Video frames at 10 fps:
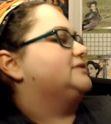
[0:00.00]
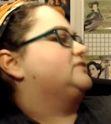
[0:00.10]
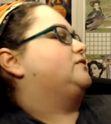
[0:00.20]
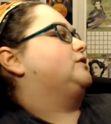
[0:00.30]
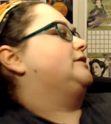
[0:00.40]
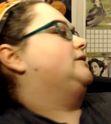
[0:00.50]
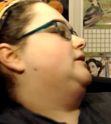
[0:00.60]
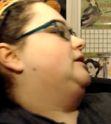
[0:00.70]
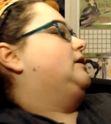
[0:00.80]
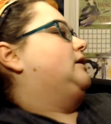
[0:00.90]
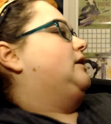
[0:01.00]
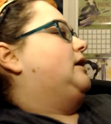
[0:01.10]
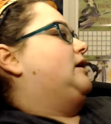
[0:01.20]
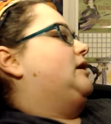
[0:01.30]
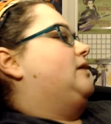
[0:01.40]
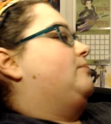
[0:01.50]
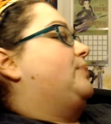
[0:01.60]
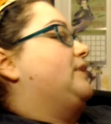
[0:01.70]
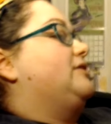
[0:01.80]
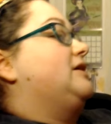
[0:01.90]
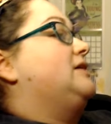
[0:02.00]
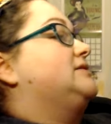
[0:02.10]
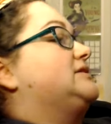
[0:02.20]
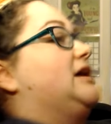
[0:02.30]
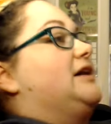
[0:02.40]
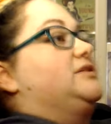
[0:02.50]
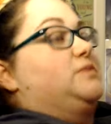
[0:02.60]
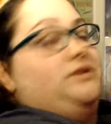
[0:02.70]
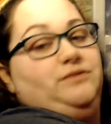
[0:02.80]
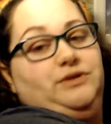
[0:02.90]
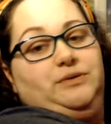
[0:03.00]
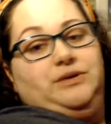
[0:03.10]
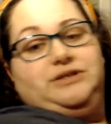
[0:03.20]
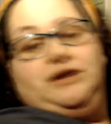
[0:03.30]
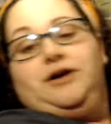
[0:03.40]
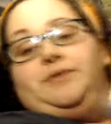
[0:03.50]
list for it. But the inside is what I really want to talk